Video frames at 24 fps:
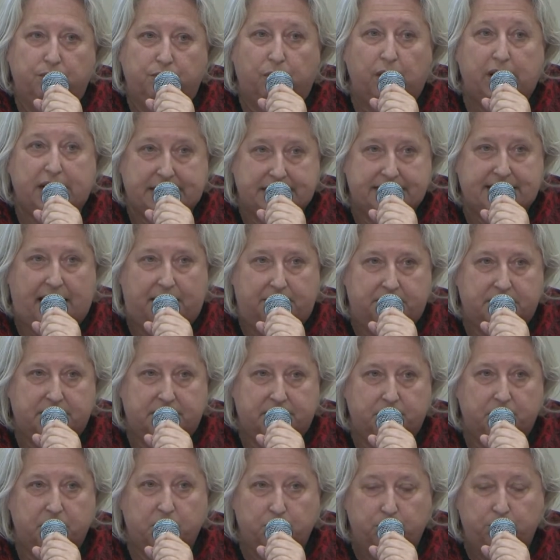
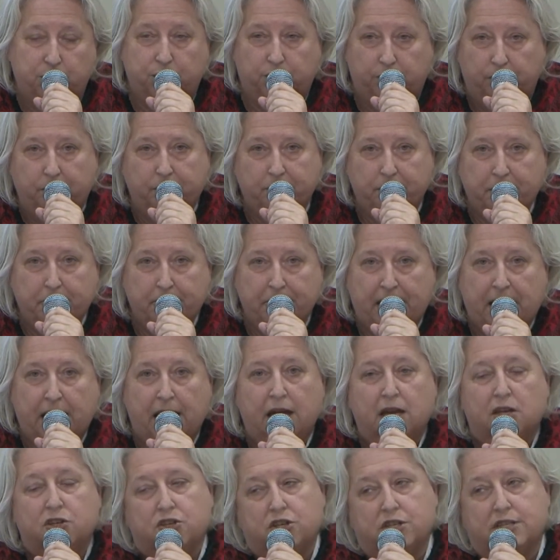exams, you know?
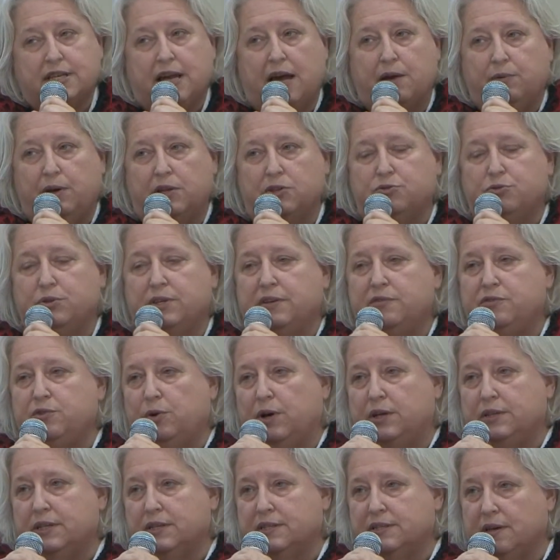Just, I want to give you
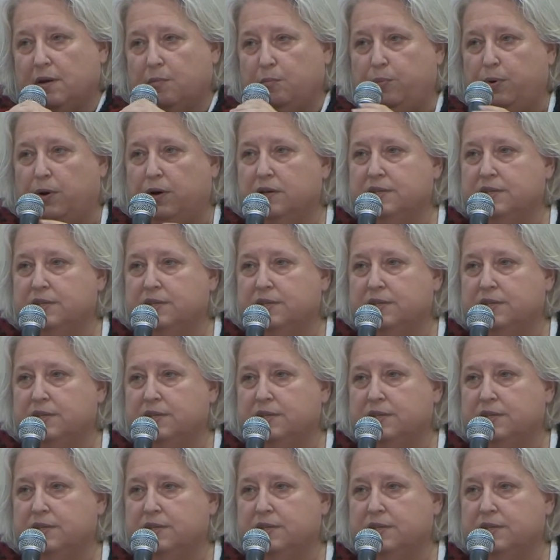an example.